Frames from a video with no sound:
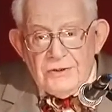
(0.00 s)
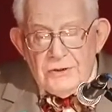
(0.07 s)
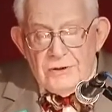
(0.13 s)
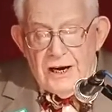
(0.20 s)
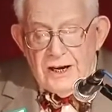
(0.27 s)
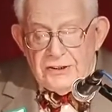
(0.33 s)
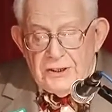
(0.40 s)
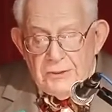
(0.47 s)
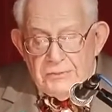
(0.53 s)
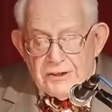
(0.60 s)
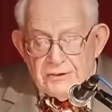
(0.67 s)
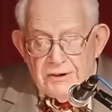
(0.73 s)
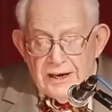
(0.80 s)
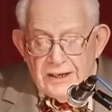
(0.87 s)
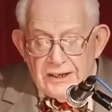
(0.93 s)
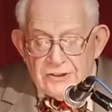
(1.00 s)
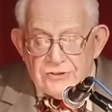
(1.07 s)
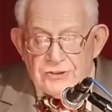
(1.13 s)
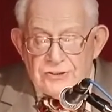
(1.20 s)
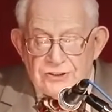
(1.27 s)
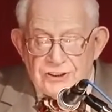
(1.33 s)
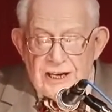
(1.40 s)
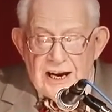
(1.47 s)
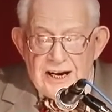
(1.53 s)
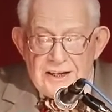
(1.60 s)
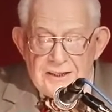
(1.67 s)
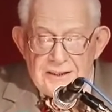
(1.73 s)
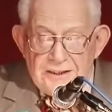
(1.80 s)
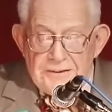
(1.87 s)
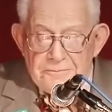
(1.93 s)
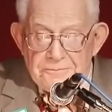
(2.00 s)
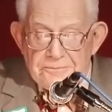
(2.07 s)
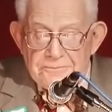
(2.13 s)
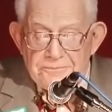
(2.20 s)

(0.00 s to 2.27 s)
to our democratic society.